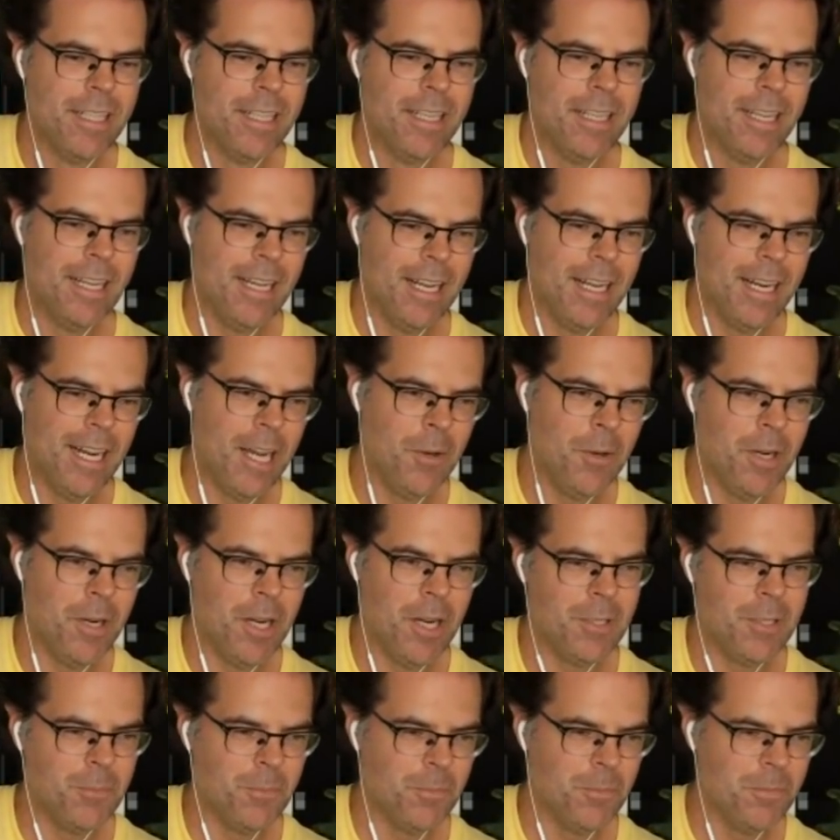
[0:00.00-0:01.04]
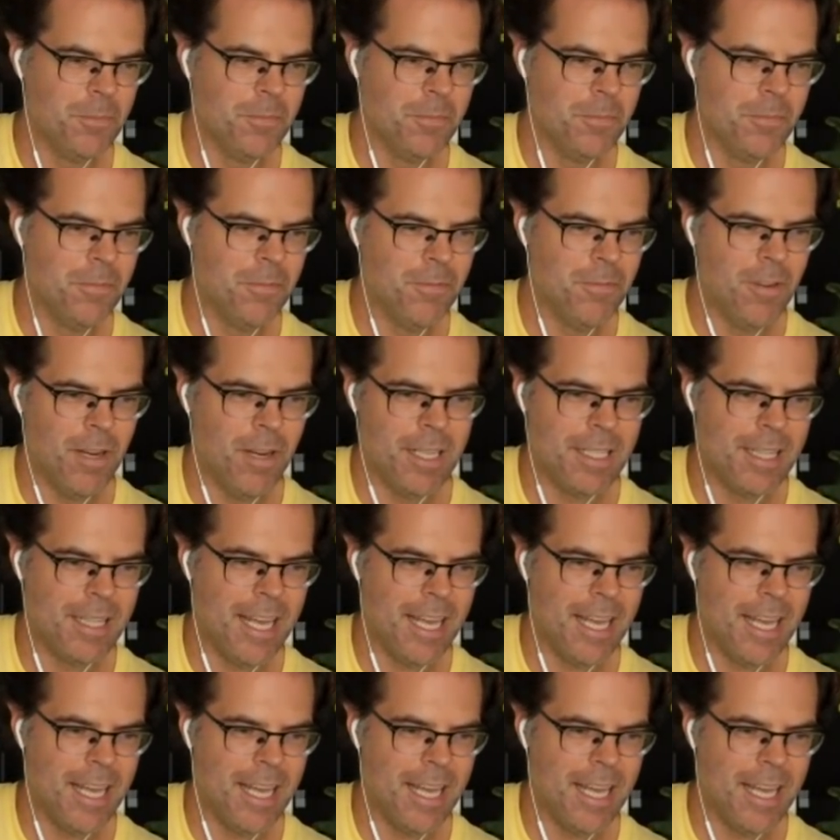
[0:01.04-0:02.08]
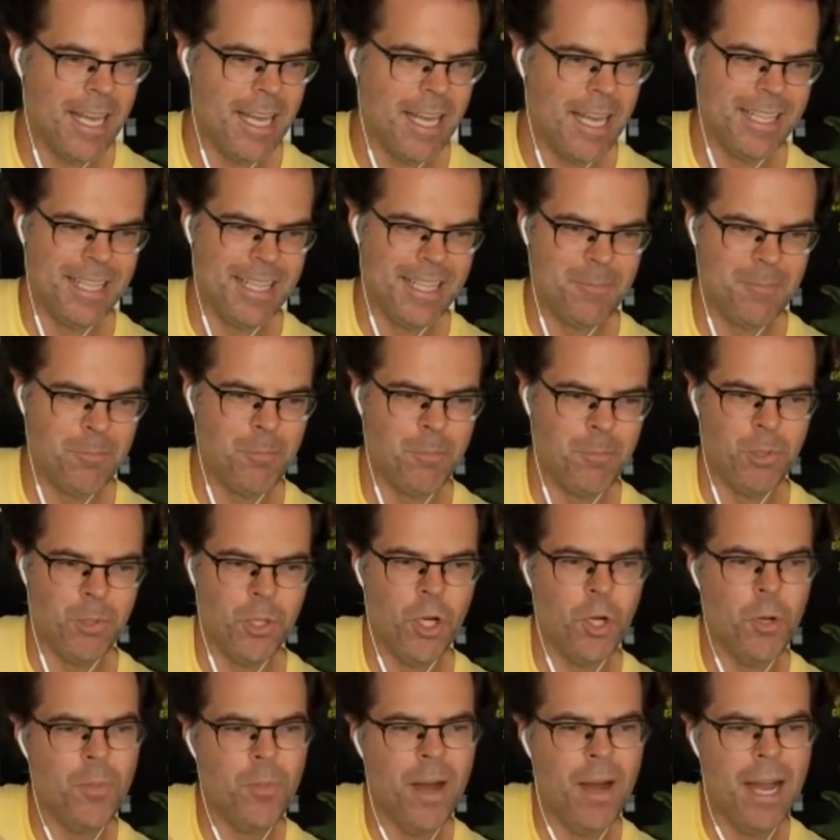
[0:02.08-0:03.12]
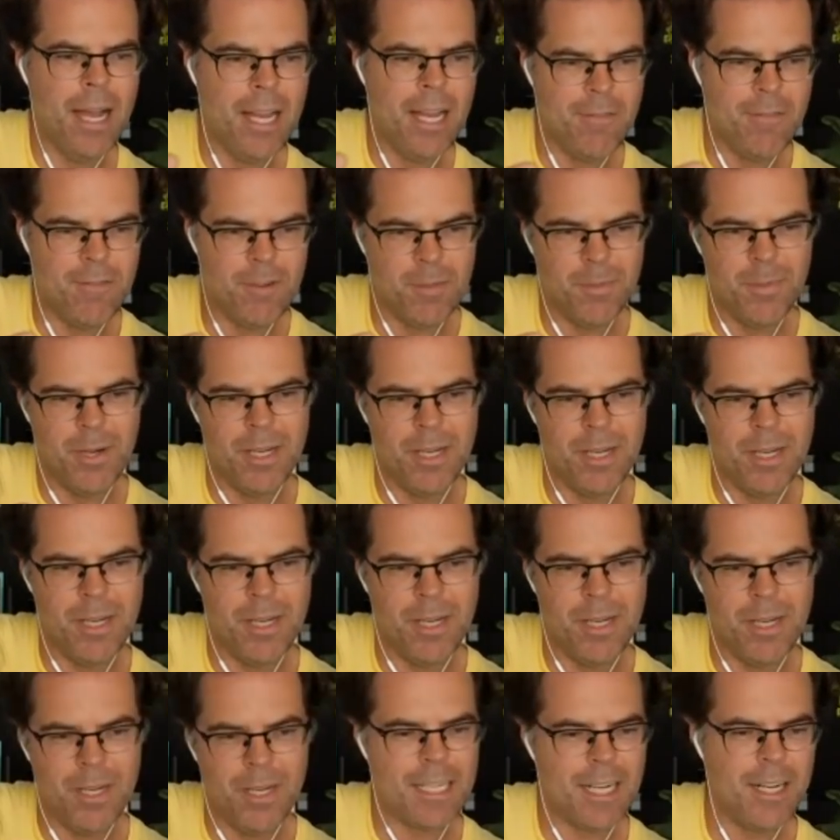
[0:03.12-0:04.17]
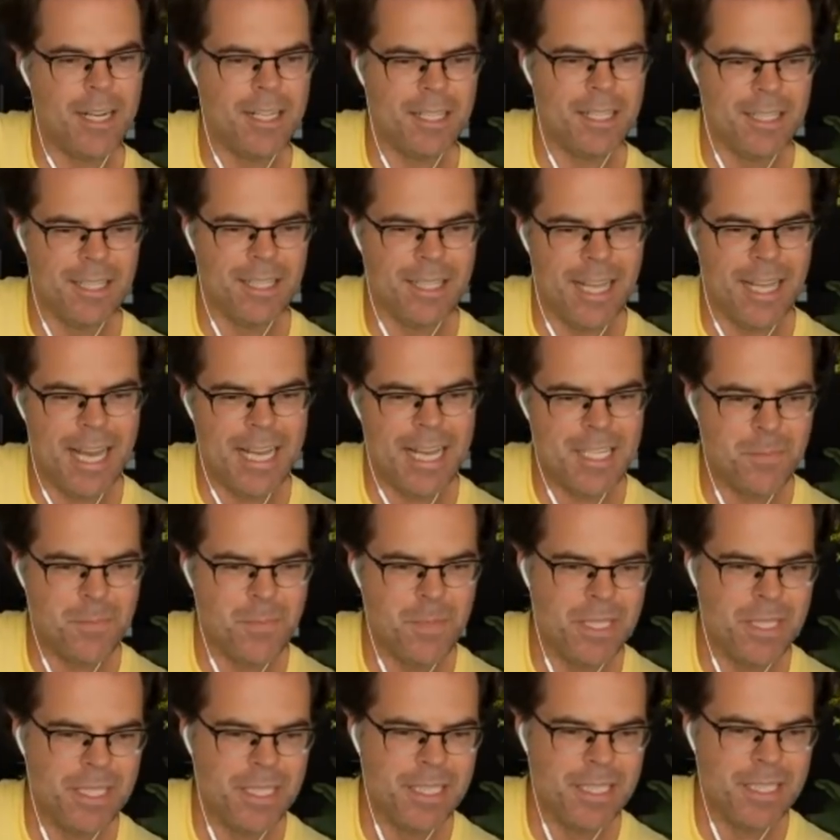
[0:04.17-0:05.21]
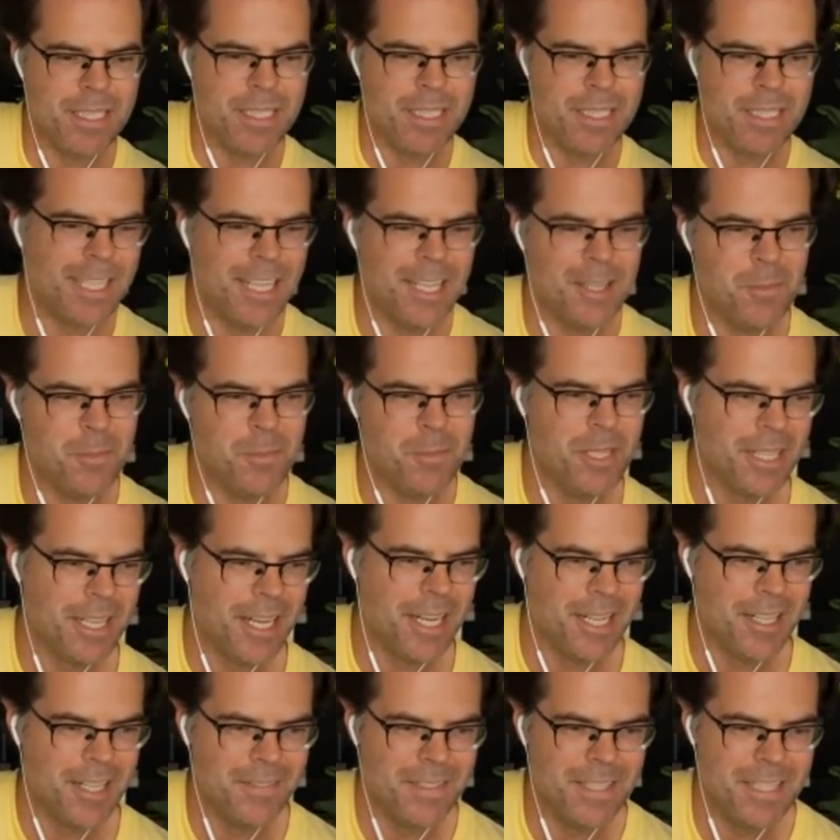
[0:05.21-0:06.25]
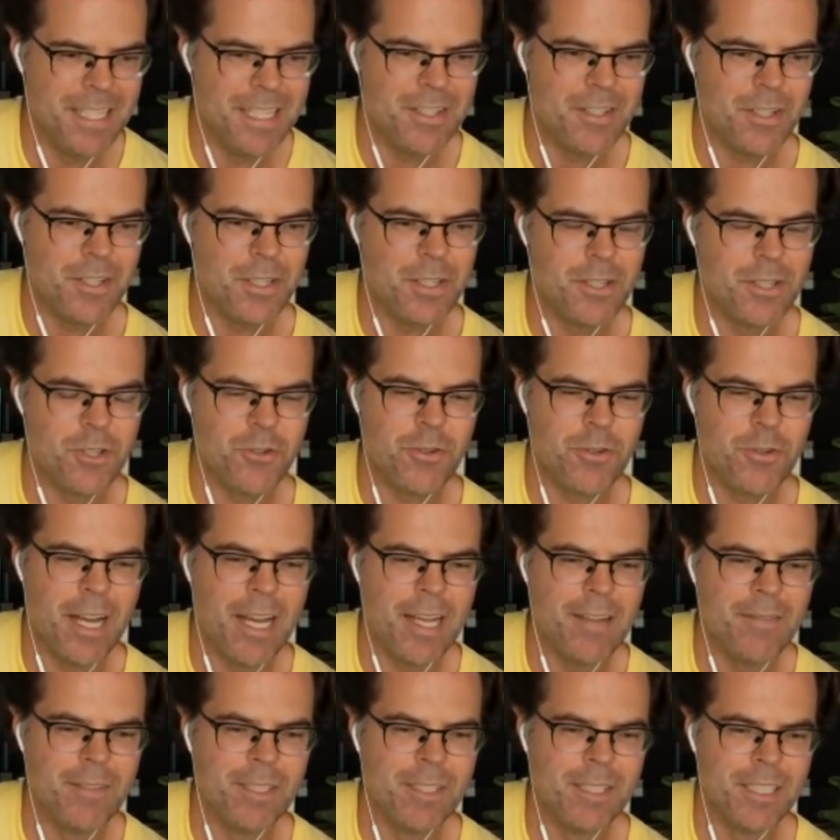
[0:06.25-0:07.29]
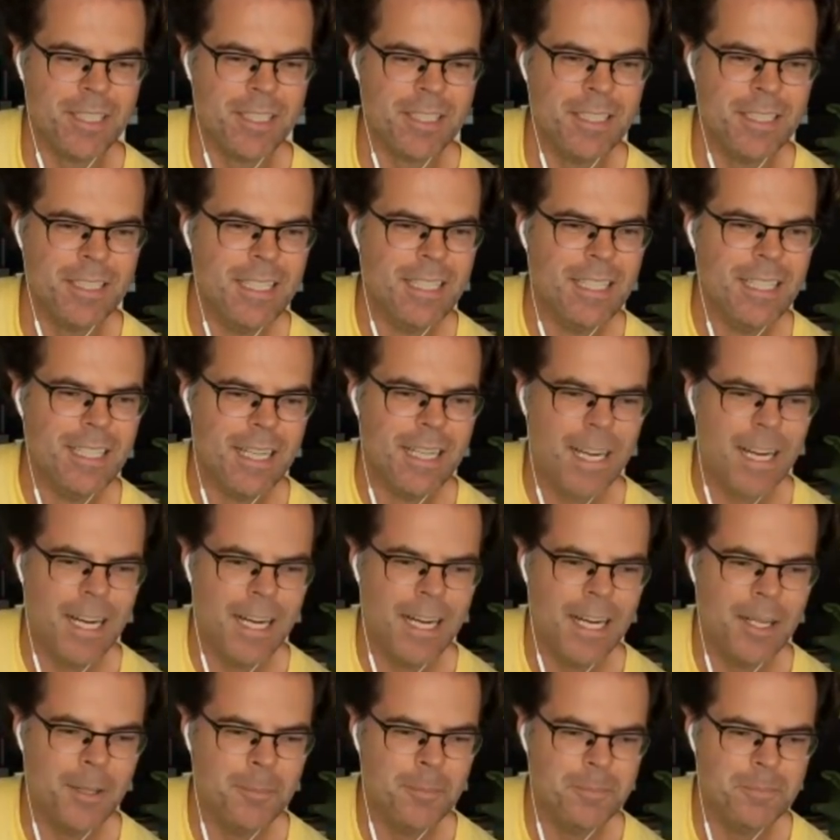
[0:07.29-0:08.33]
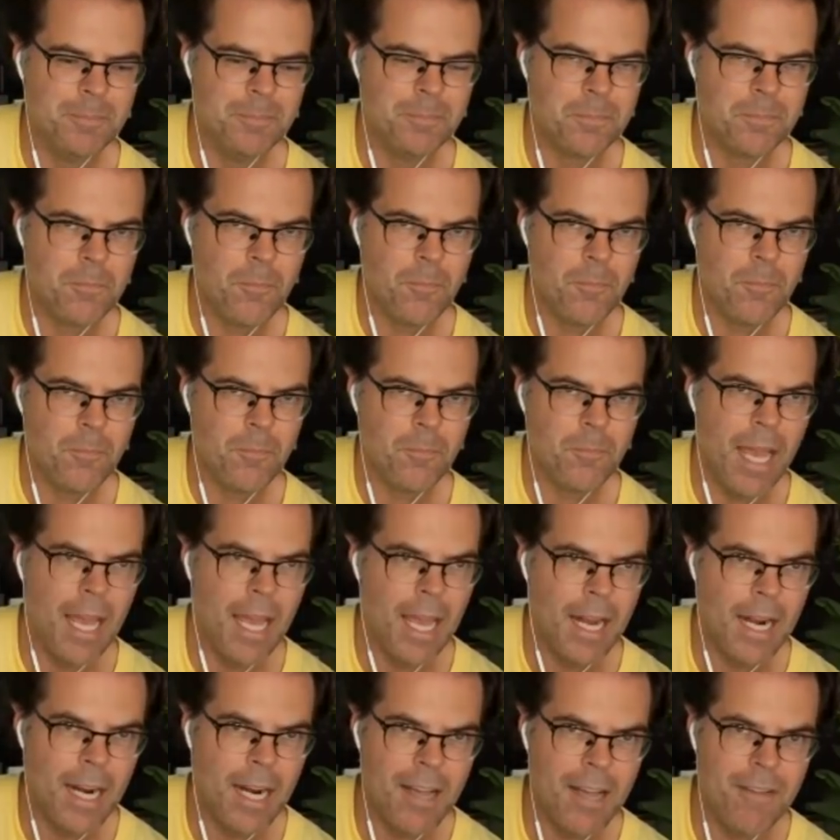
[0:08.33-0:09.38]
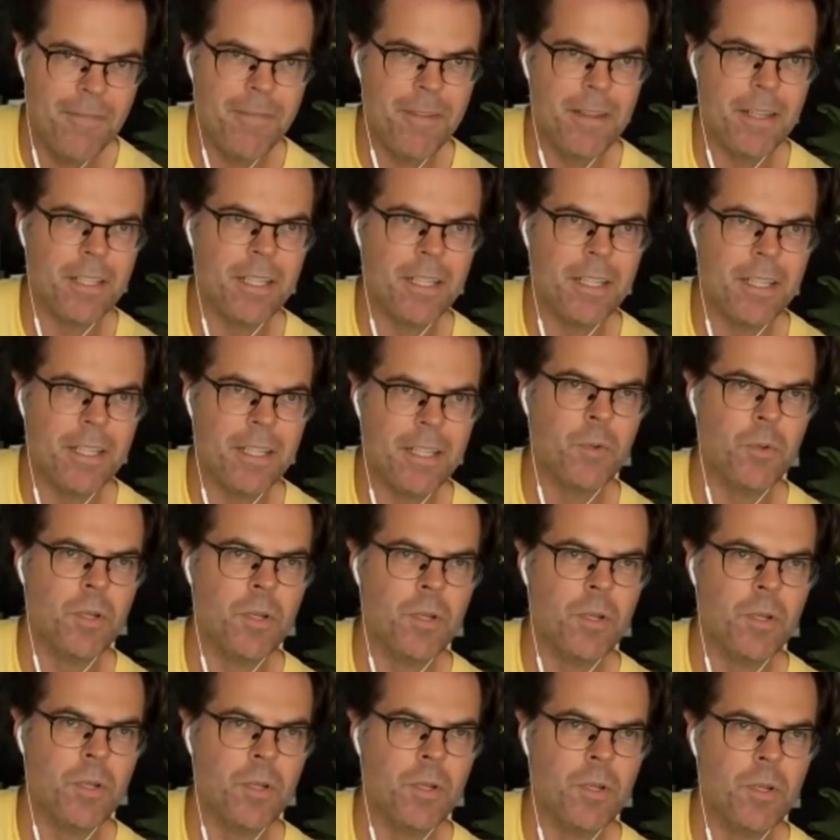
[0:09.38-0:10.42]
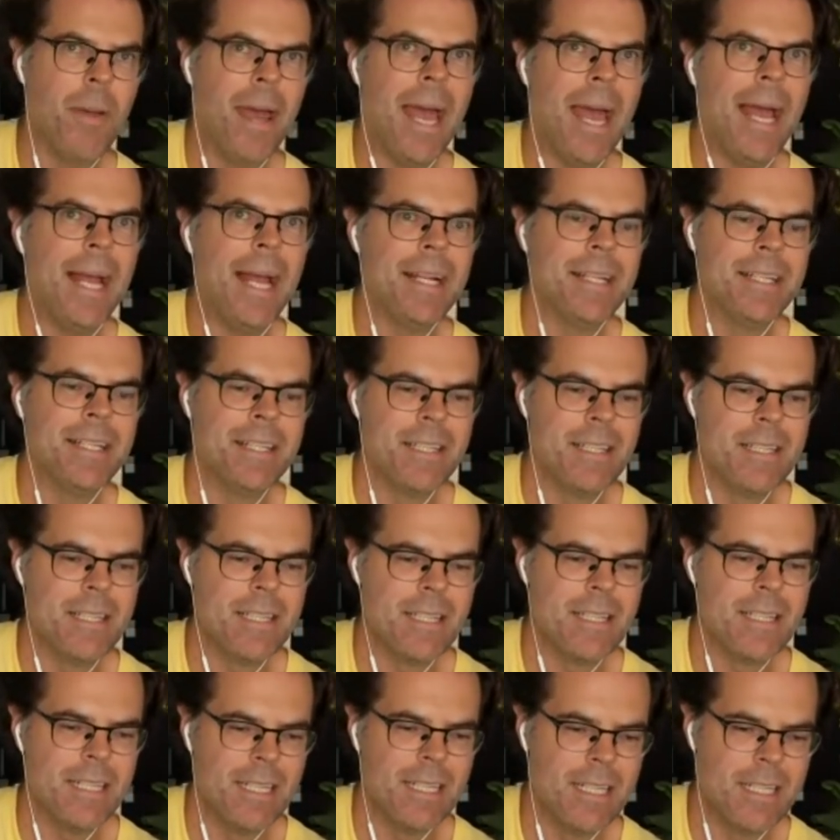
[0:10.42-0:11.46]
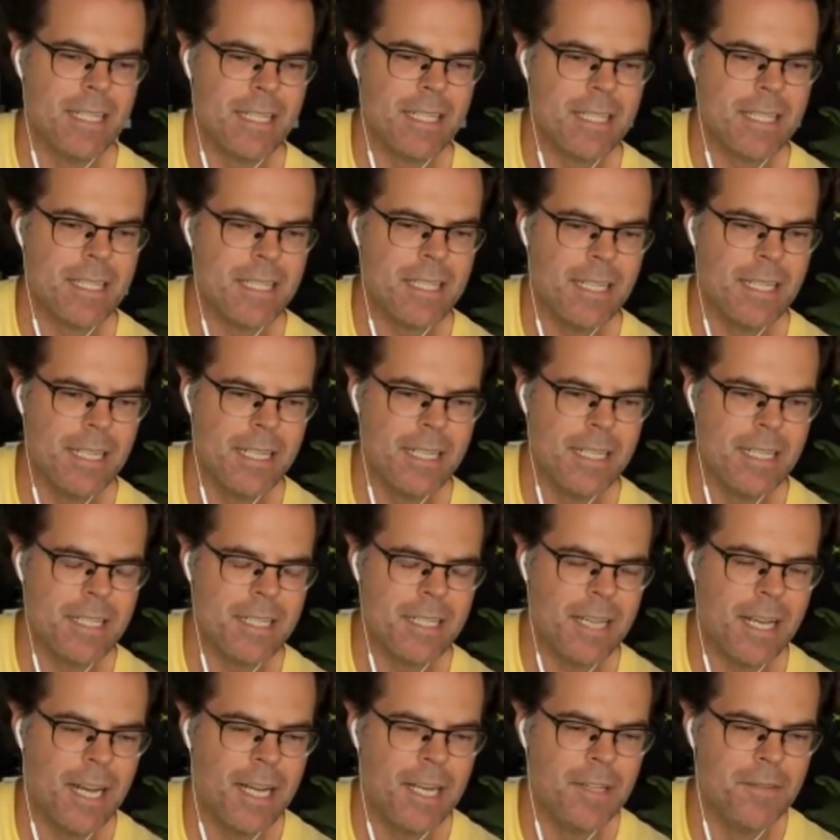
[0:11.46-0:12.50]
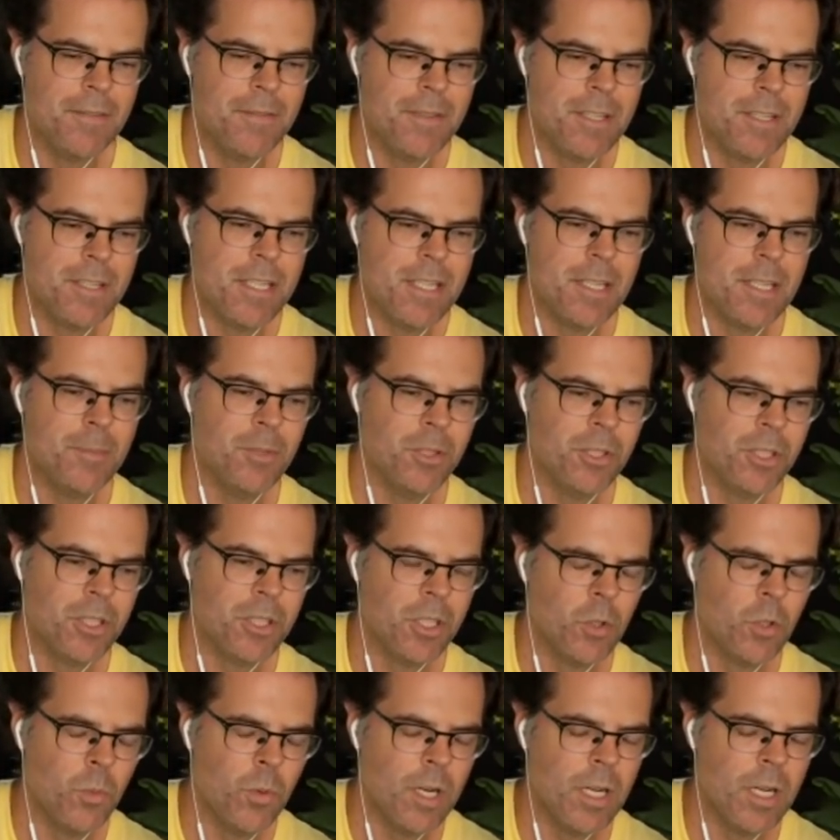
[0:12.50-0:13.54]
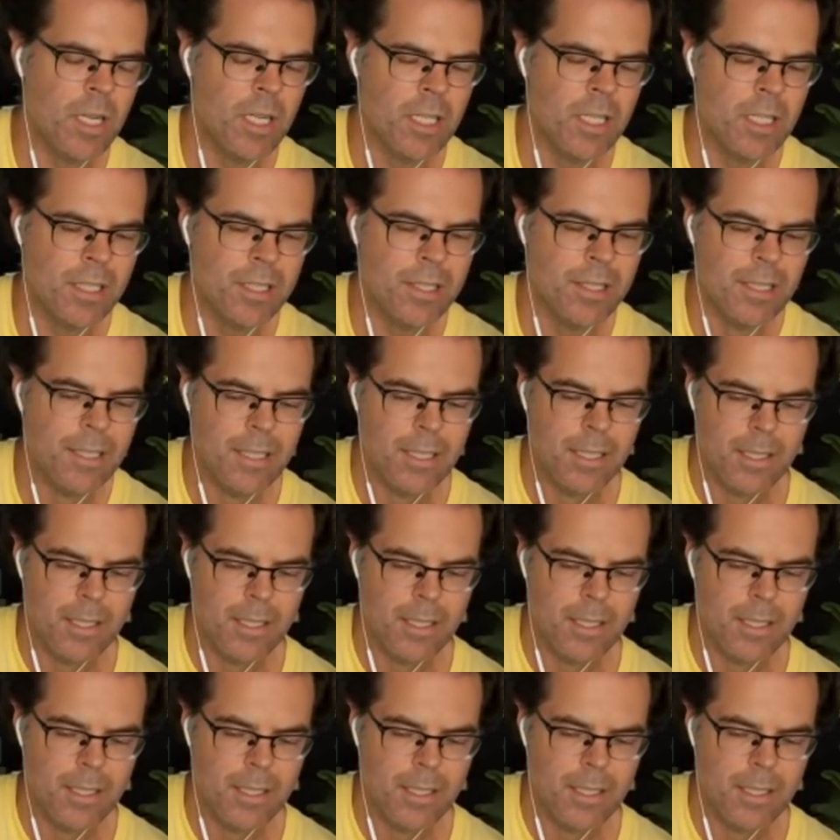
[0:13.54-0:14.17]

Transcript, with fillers: And I would always be like, fuck that, like blow by everybody, cut in the last minute and be kind of the East Coast driver. Um, and, and I feel like with plant patents, it's it's kind of similar where